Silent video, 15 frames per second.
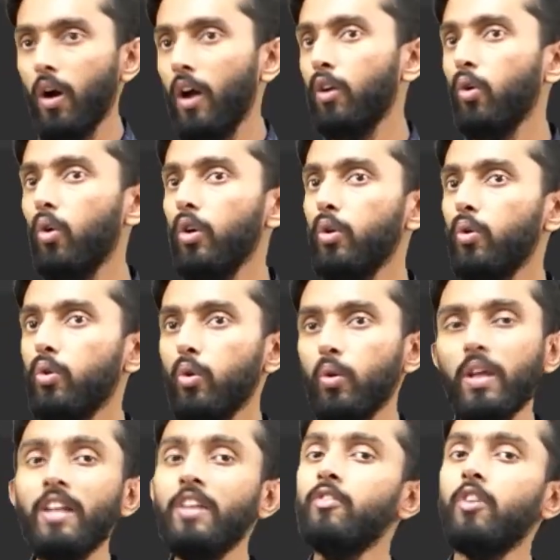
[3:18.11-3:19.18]
I told you to
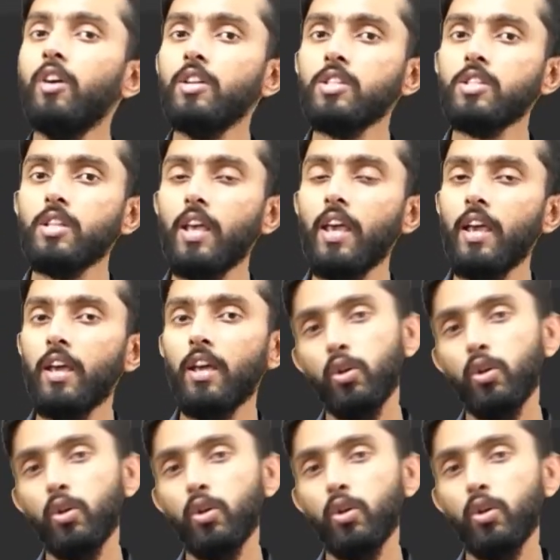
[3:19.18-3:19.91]
inverse A,